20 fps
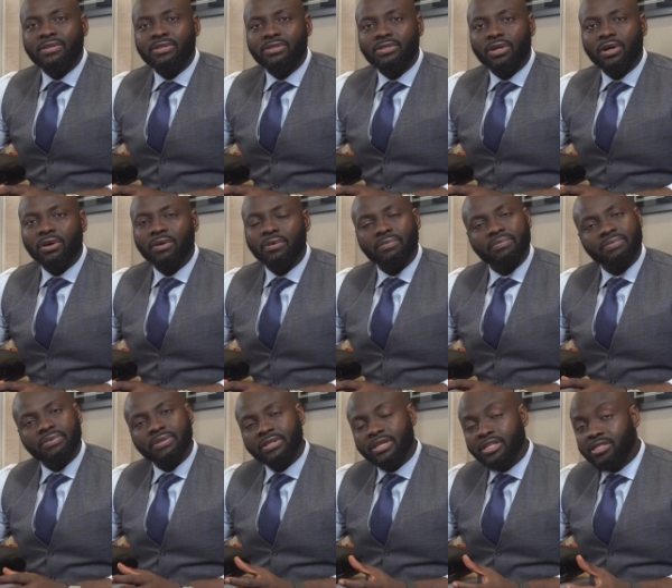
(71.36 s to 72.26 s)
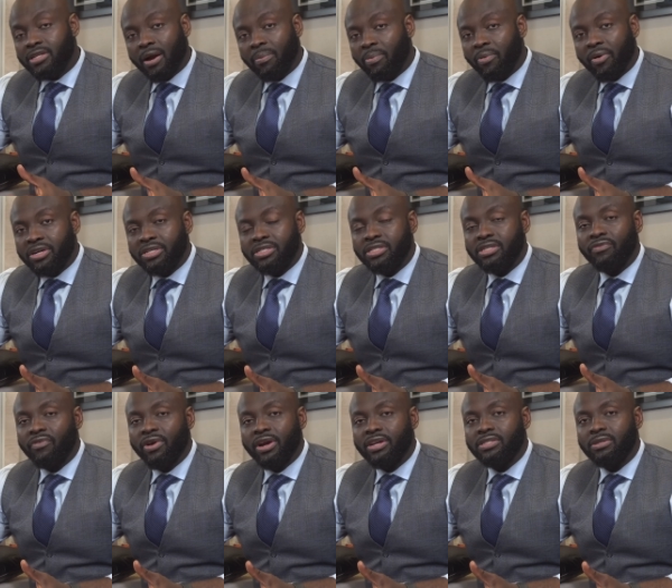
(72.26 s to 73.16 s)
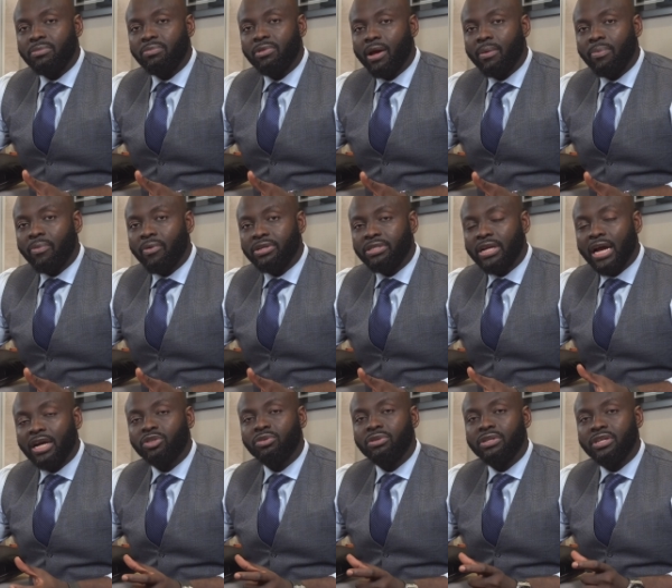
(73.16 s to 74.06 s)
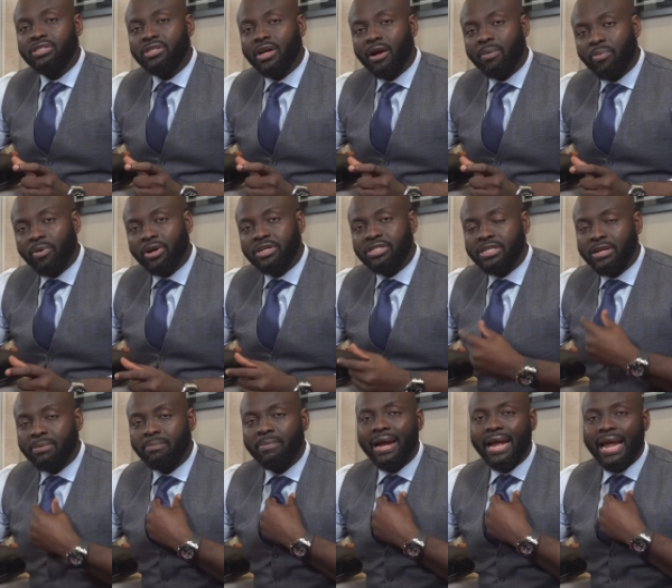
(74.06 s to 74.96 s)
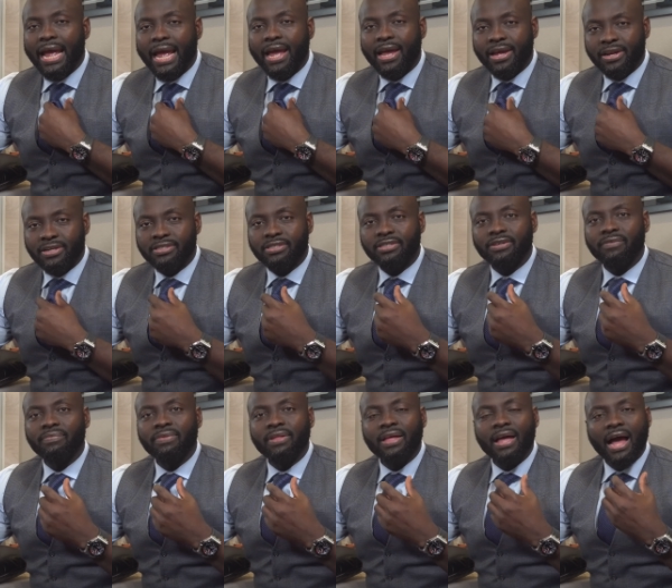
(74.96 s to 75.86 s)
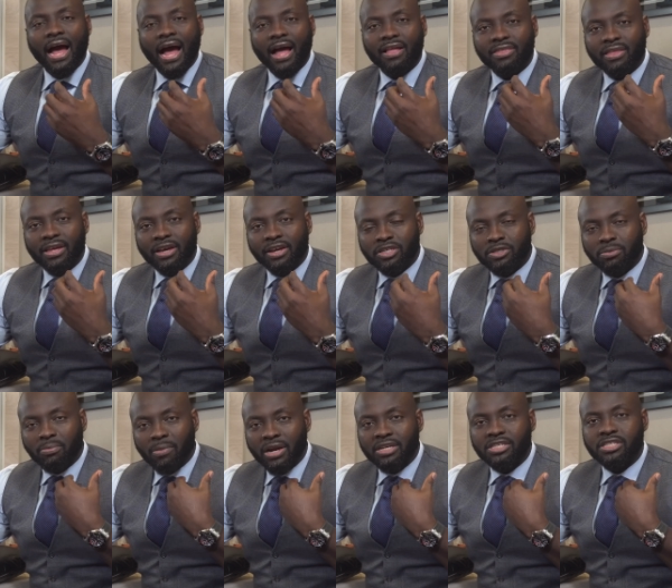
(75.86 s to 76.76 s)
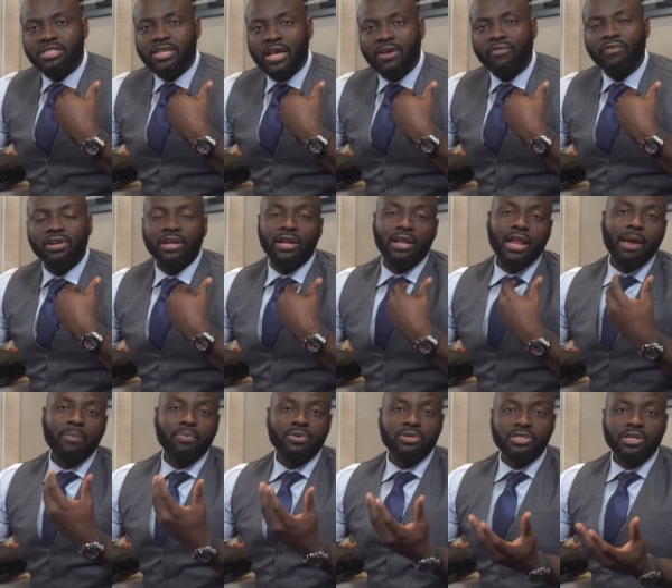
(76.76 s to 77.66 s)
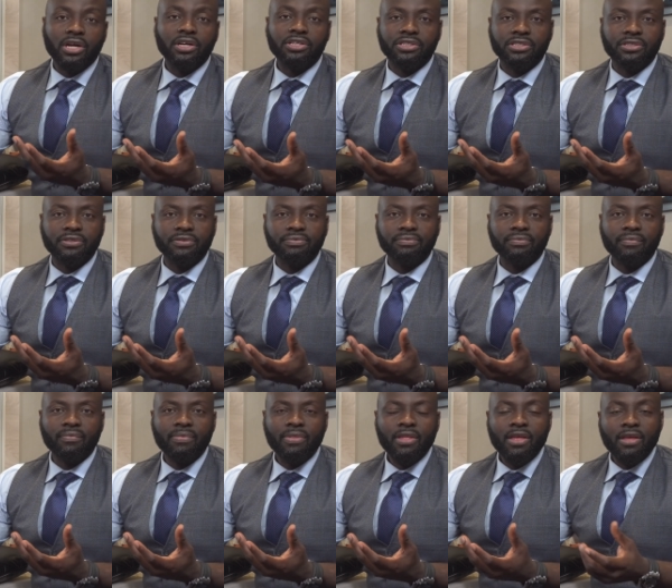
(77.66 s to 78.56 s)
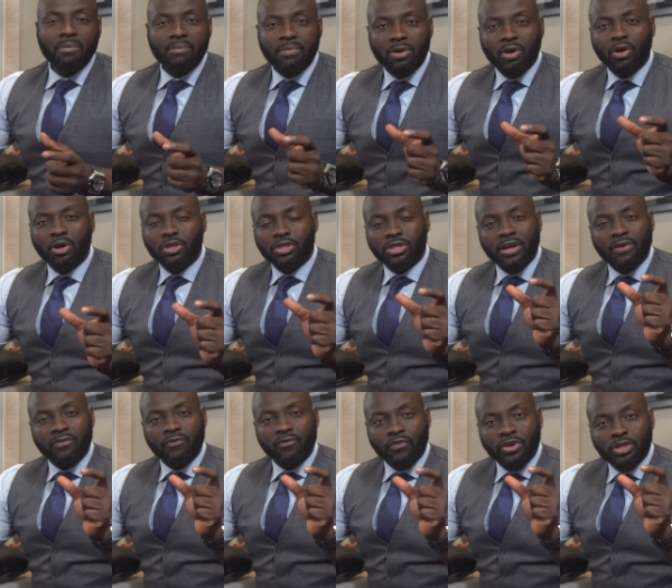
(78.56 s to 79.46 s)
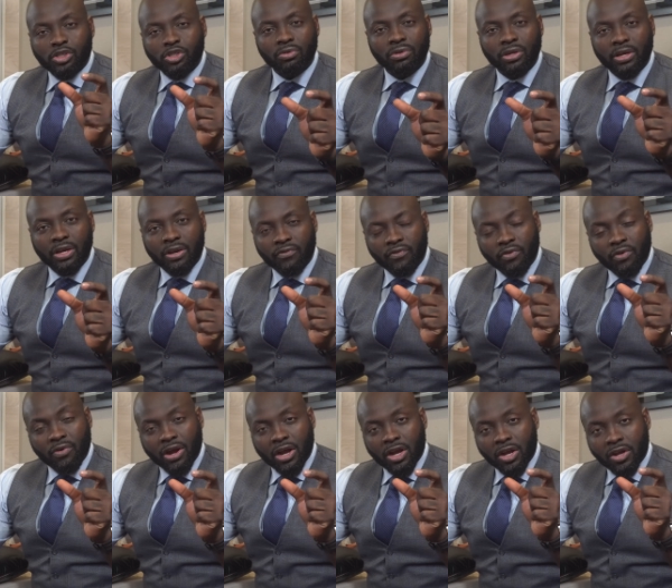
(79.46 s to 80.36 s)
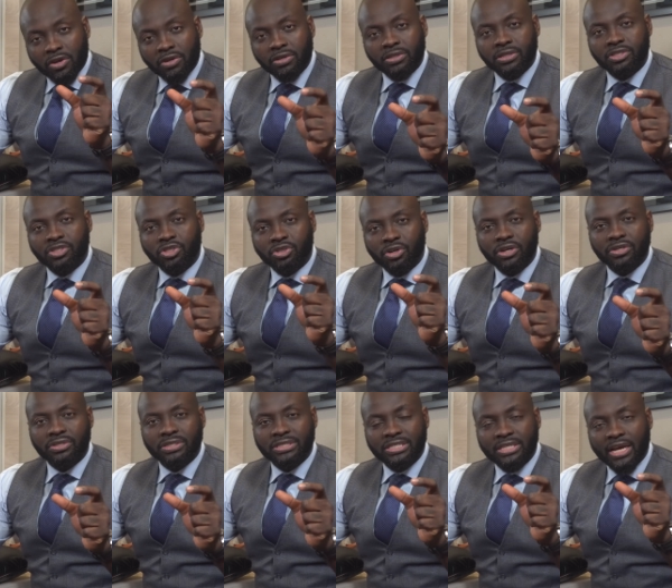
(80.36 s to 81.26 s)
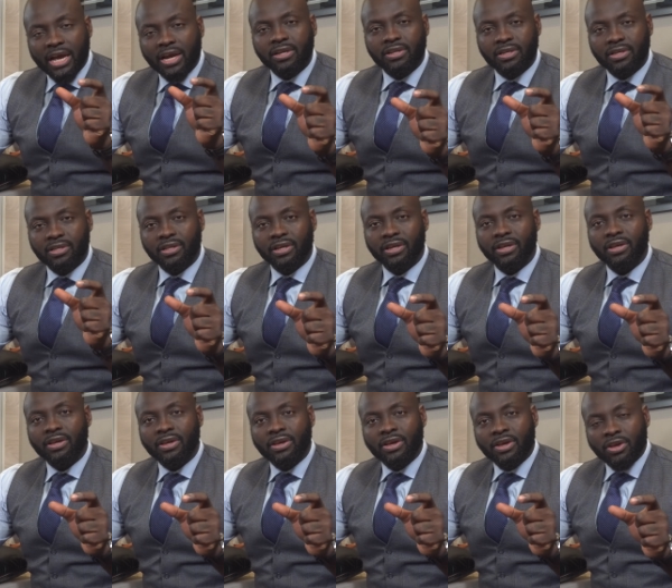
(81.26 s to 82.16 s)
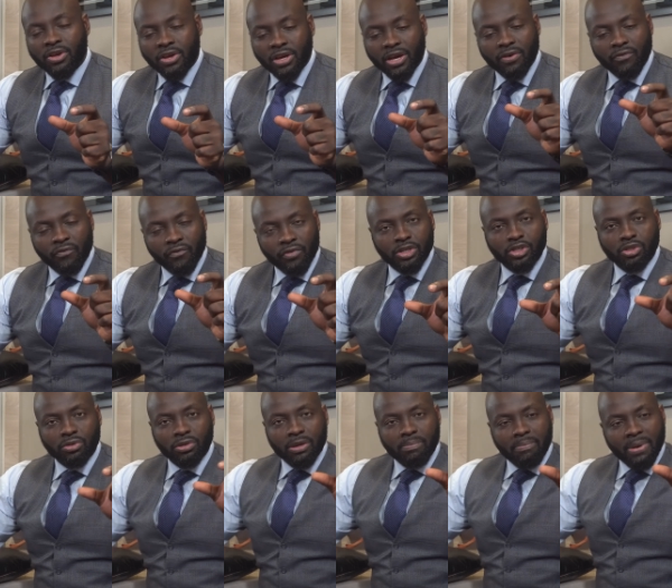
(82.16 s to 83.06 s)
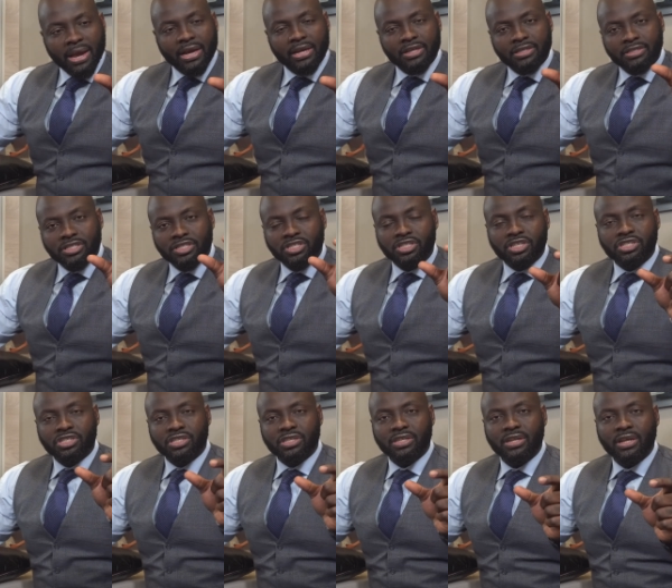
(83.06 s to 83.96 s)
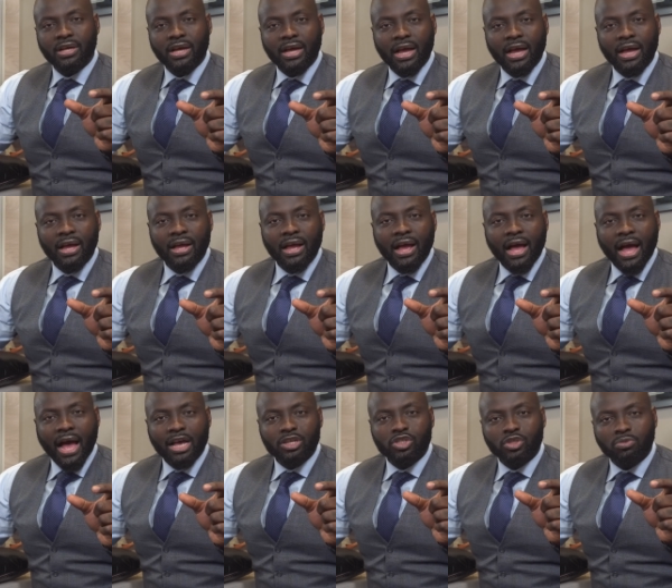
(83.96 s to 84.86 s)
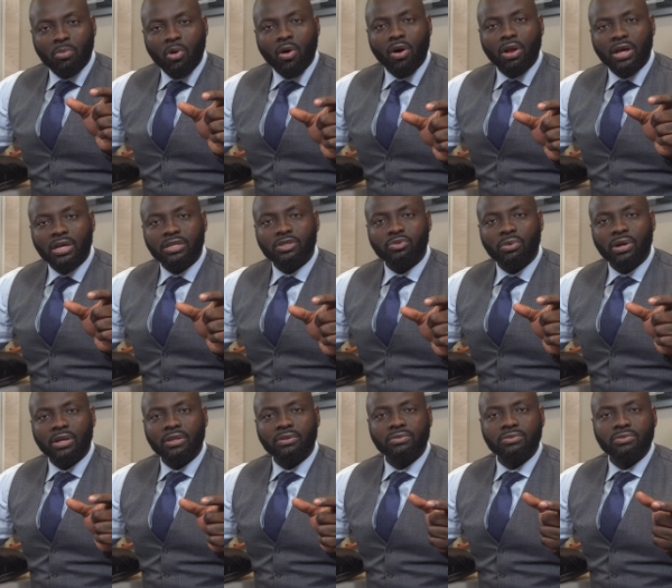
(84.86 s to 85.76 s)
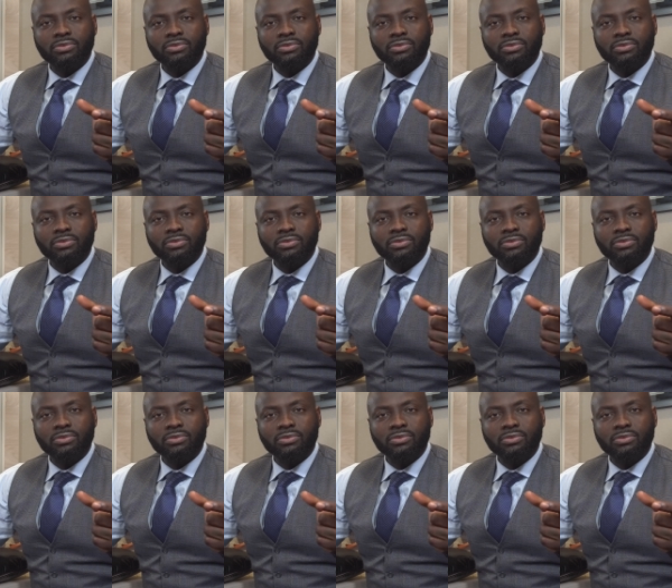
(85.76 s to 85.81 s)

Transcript: So this operation is a very simple operation. Actually, this operation in my hands, I think is much safer than liposuction because you can visually, if you're a good surgeon technically, you can visually make an incision as small as what,